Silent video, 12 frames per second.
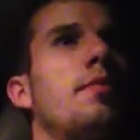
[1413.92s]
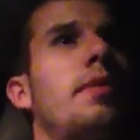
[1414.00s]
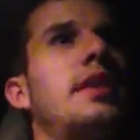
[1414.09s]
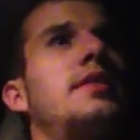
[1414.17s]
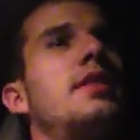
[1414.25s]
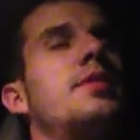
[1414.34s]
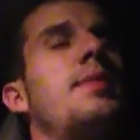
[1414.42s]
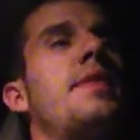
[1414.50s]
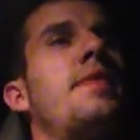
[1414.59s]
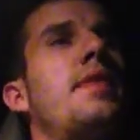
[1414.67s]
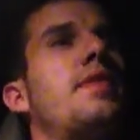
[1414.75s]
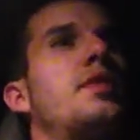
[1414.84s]
Macy's is my
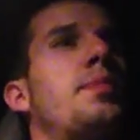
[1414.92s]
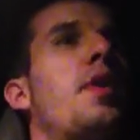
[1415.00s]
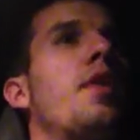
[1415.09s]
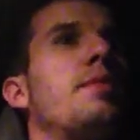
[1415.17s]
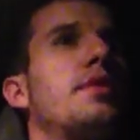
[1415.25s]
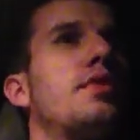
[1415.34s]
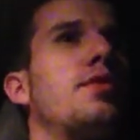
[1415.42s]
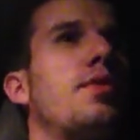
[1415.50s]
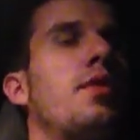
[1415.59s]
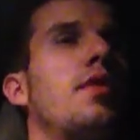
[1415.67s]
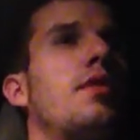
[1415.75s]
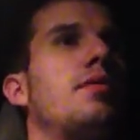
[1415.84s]
favorite department
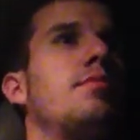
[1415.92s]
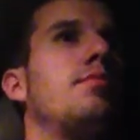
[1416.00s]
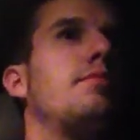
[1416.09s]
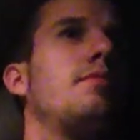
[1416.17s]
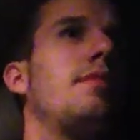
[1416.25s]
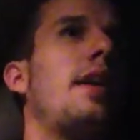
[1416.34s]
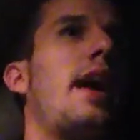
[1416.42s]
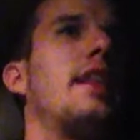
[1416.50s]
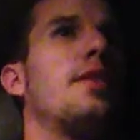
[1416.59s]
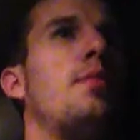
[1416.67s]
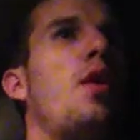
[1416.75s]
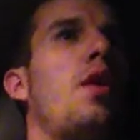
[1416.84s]
store
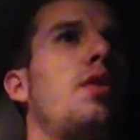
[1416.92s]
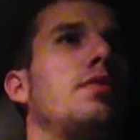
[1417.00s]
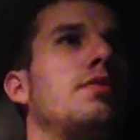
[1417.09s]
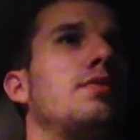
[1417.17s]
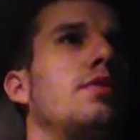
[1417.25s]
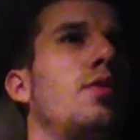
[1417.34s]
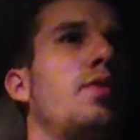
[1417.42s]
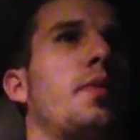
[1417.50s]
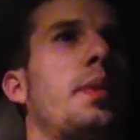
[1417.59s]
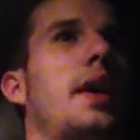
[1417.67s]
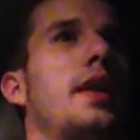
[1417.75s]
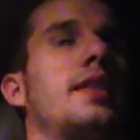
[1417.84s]
at the mall, over
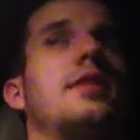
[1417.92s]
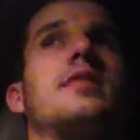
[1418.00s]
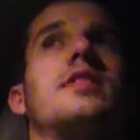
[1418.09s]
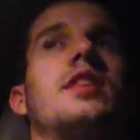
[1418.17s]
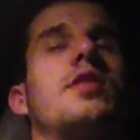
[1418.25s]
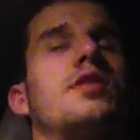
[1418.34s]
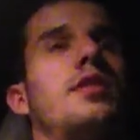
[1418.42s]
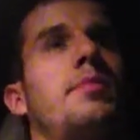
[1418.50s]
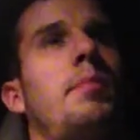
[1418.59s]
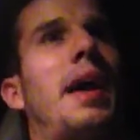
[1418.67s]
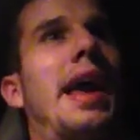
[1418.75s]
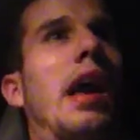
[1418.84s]
Penny's and Sears
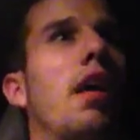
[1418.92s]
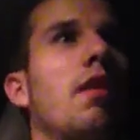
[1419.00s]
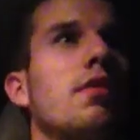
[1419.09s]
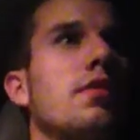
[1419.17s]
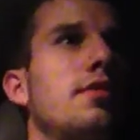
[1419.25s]
and Belk.